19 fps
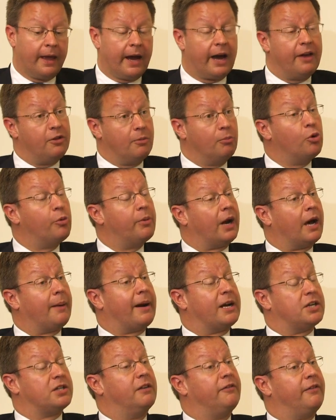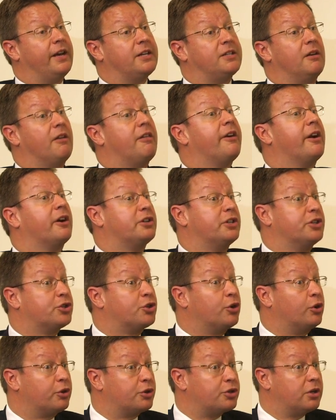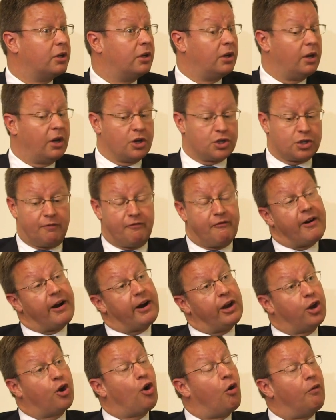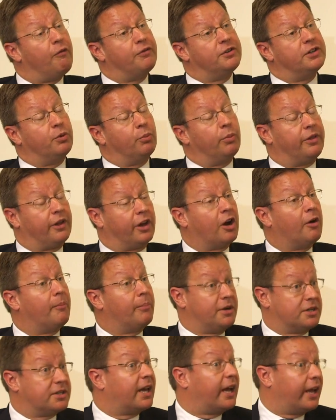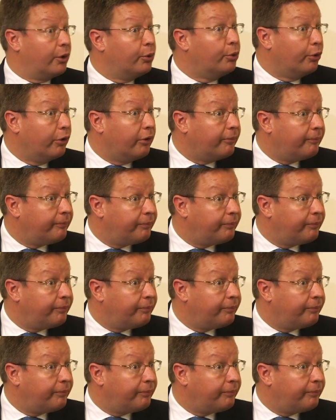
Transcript: At the moment, I'm actually investing in 30 stocks. So I'm very confident with the companies that I own.